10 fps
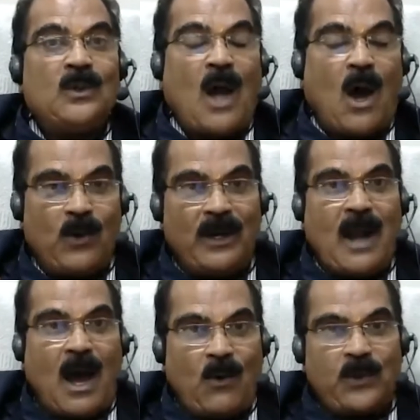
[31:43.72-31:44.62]
now,
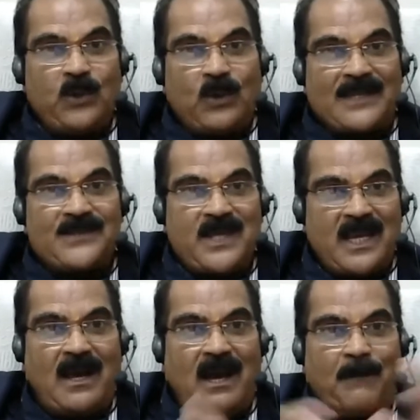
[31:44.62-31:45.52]
now you can
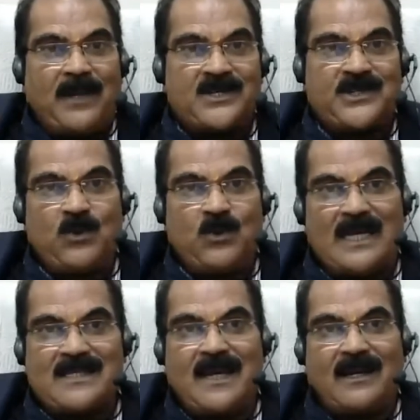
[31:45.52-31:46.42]
see a person who
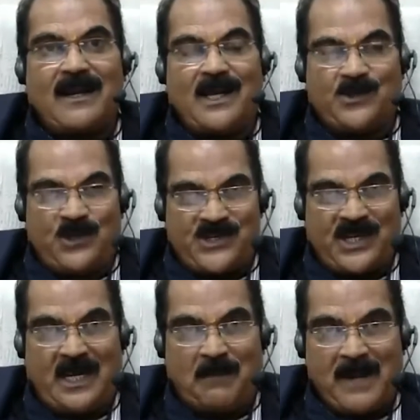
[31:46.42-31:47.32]
has done
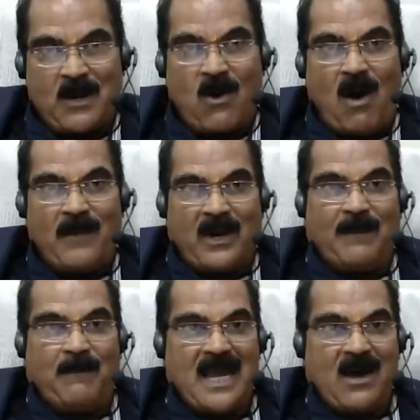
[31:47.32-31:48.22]
graduation in BCom or
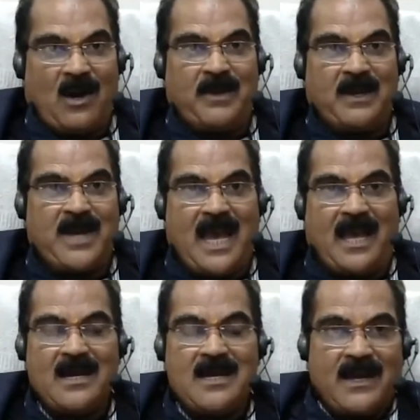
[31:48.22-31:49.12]
MBA or
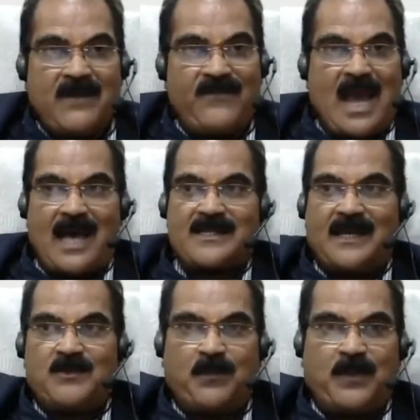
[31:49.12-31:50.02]
BBA. If we
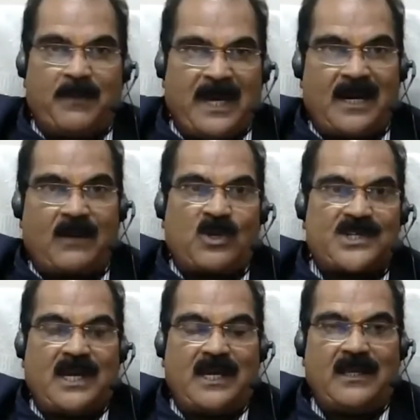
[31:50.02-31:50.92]
ask him to prepare a
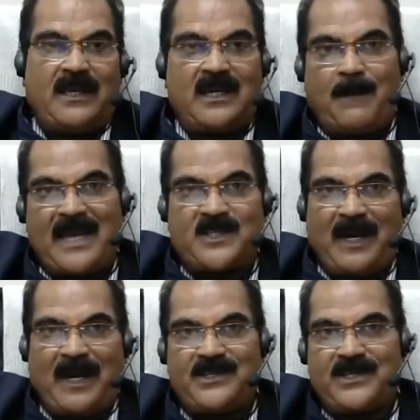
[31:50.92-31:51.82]
question, income
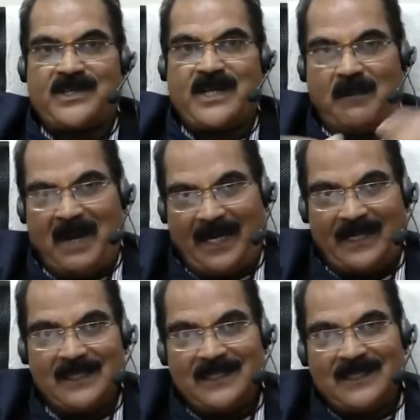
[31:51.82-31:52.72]
expenditure
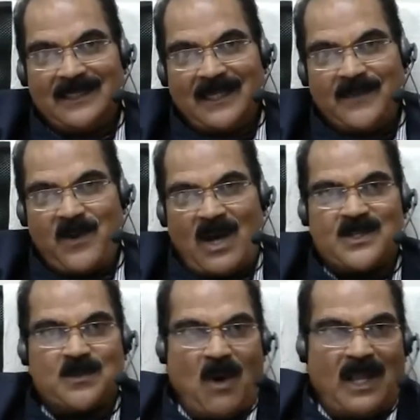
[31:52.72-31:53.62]
statement, if you
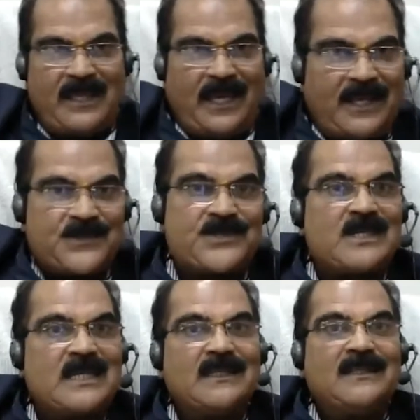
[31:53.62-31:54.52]
ask small things,
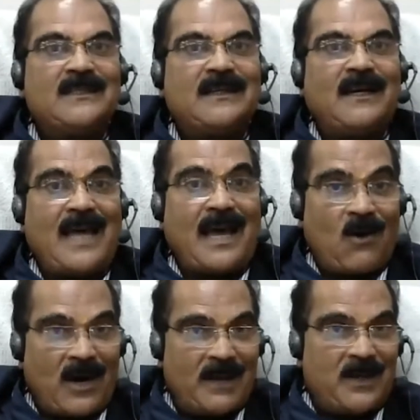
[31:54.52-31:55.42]
they are
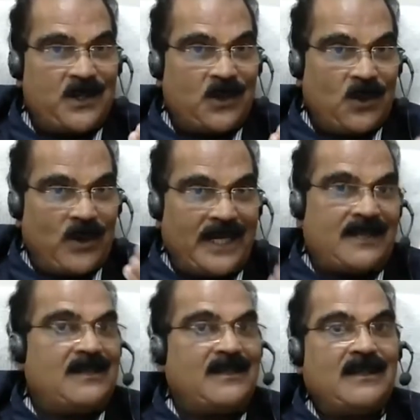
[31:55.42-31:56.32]
not able to do
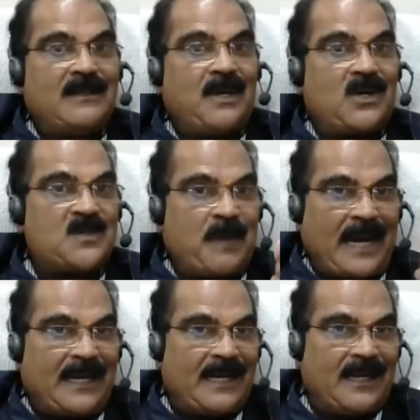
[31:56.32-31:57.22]
it because
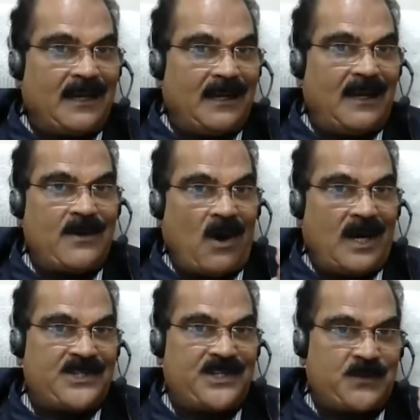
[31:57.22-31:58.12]
practical
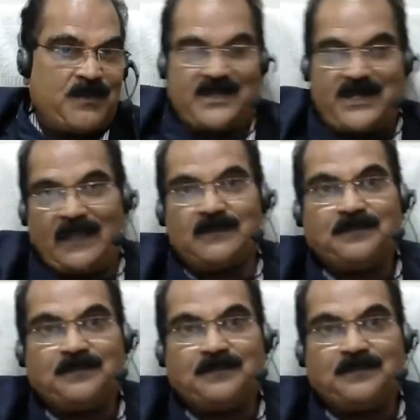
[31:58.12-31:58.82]
knowledge is missing.